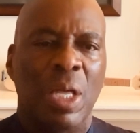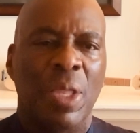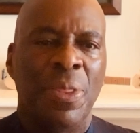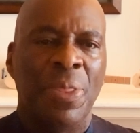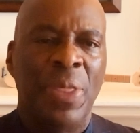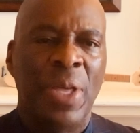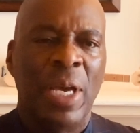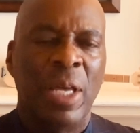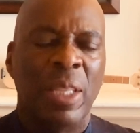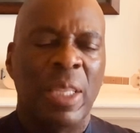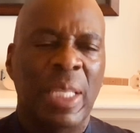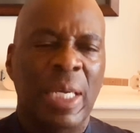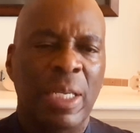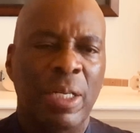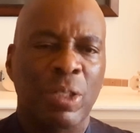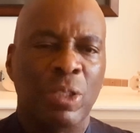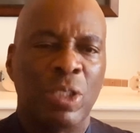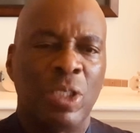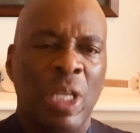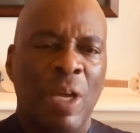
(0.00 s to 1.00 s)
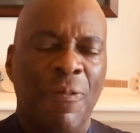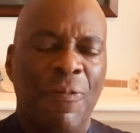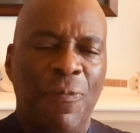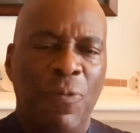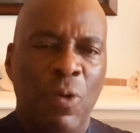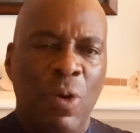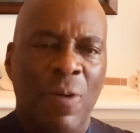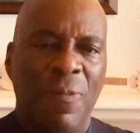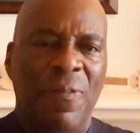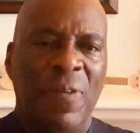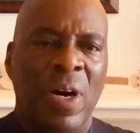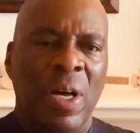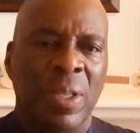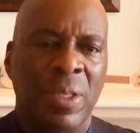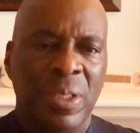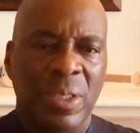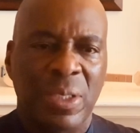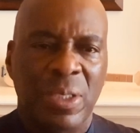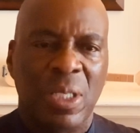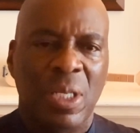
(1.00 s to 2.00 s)
leaders, their
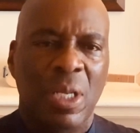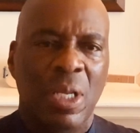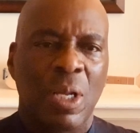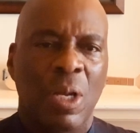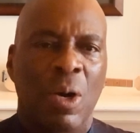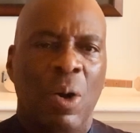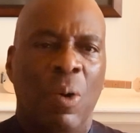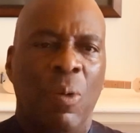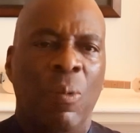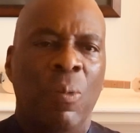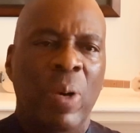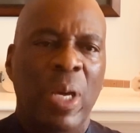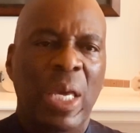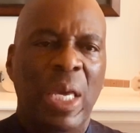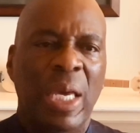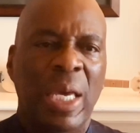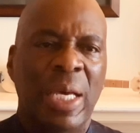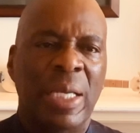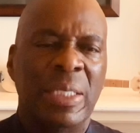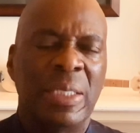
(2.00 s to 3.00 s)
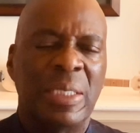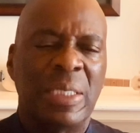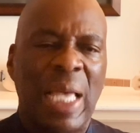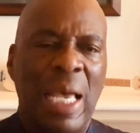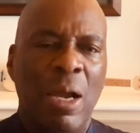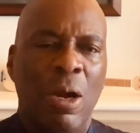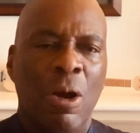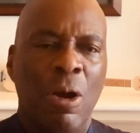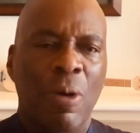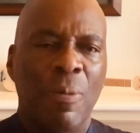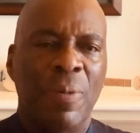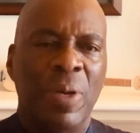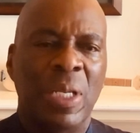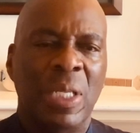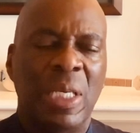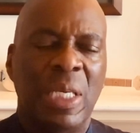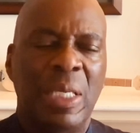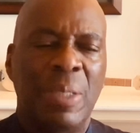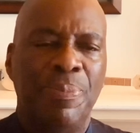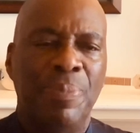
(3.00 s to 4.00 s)
forefathers. We as
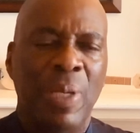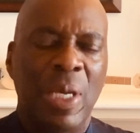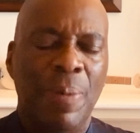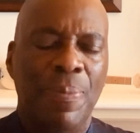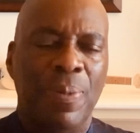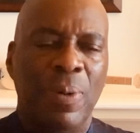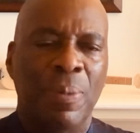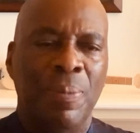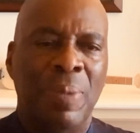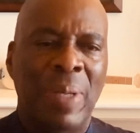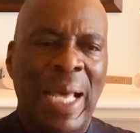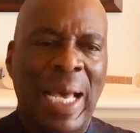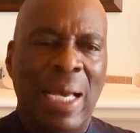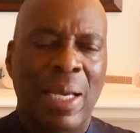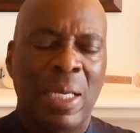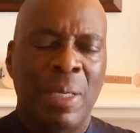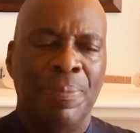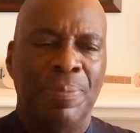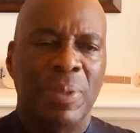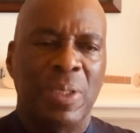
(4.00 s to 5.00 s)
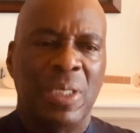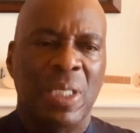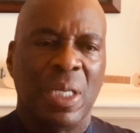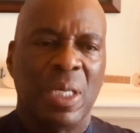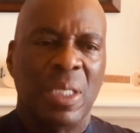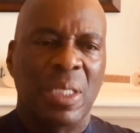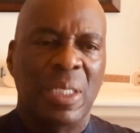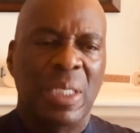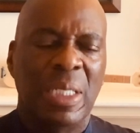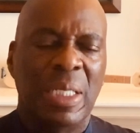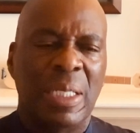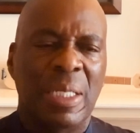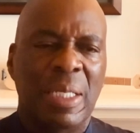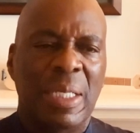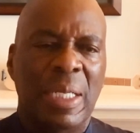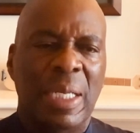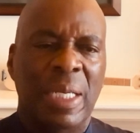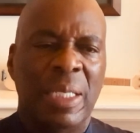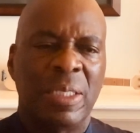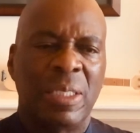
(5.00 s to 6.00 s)
urban people, black in particular,
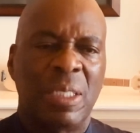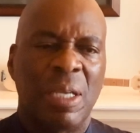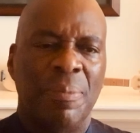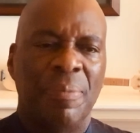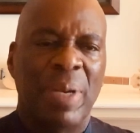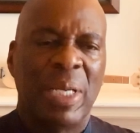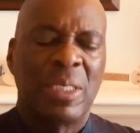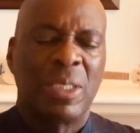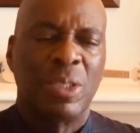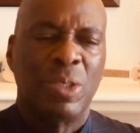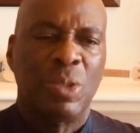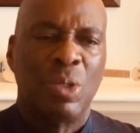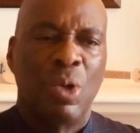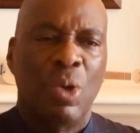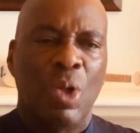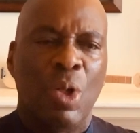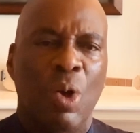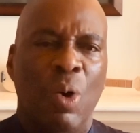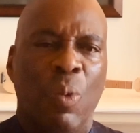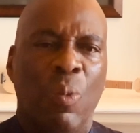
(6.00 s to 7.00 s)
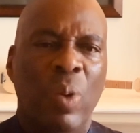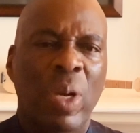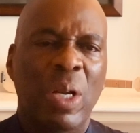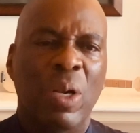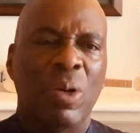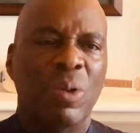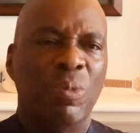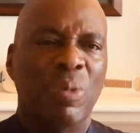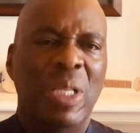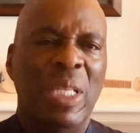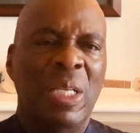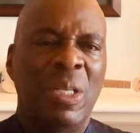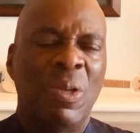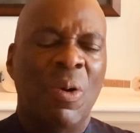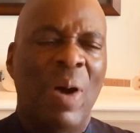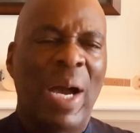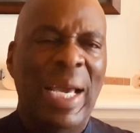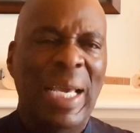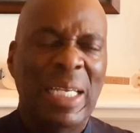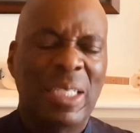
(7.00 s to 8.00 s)
and some Mexicans, we don't really
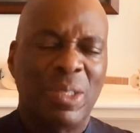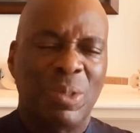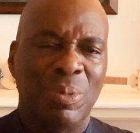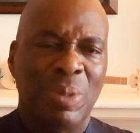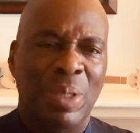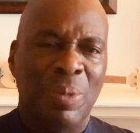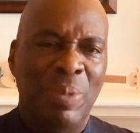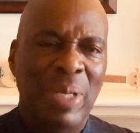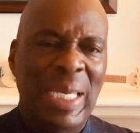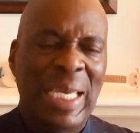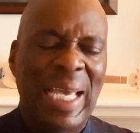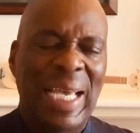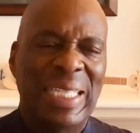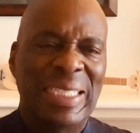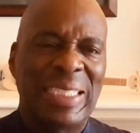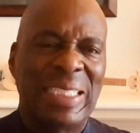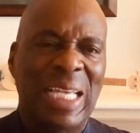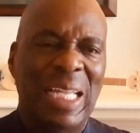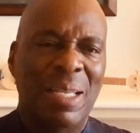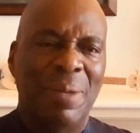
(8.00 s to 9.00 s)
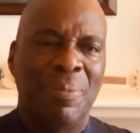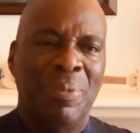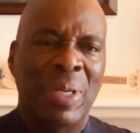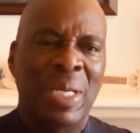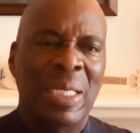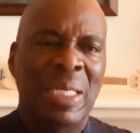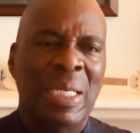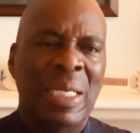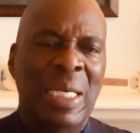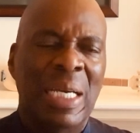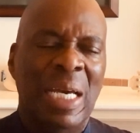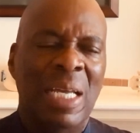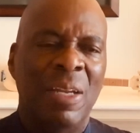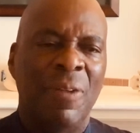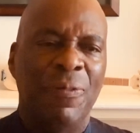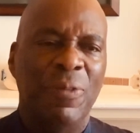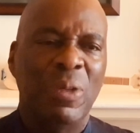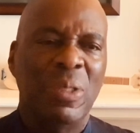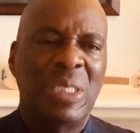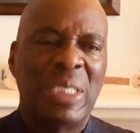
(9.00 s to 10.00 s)
know our history. We can't celebrate. And
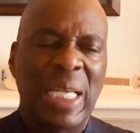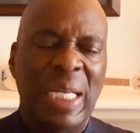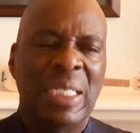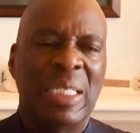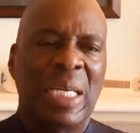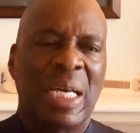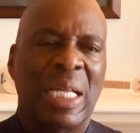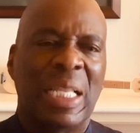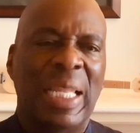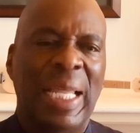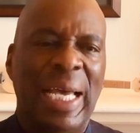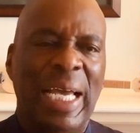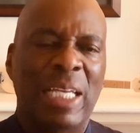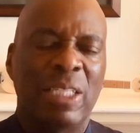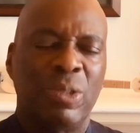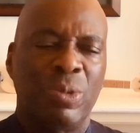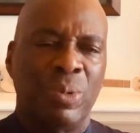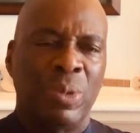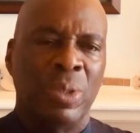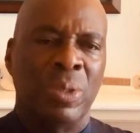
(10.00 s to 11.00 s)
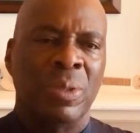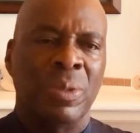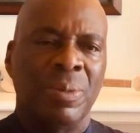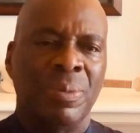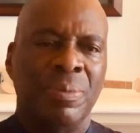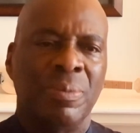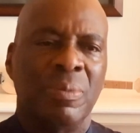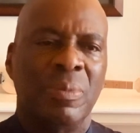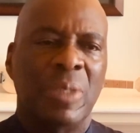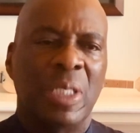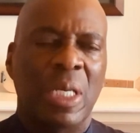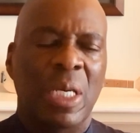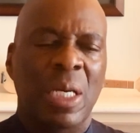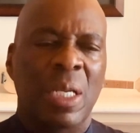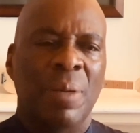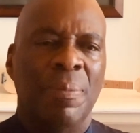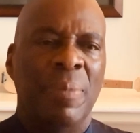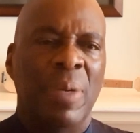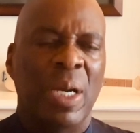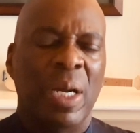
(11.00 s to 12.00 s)
if you sat in the classroom
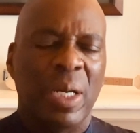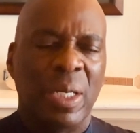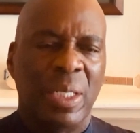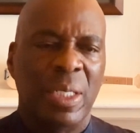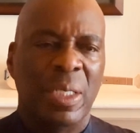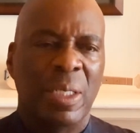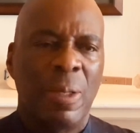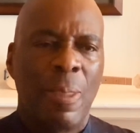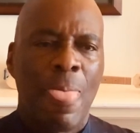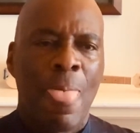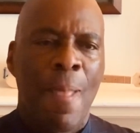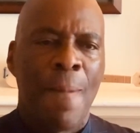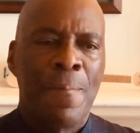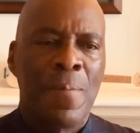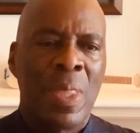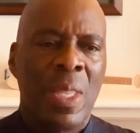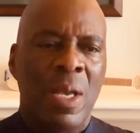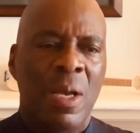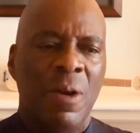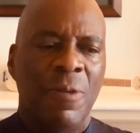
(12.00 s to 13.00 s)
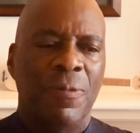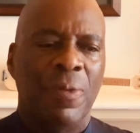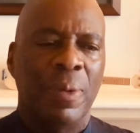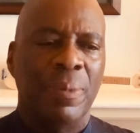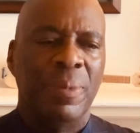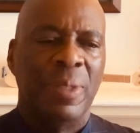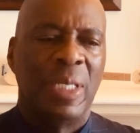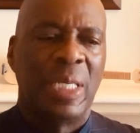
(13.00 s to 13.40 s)
in America from the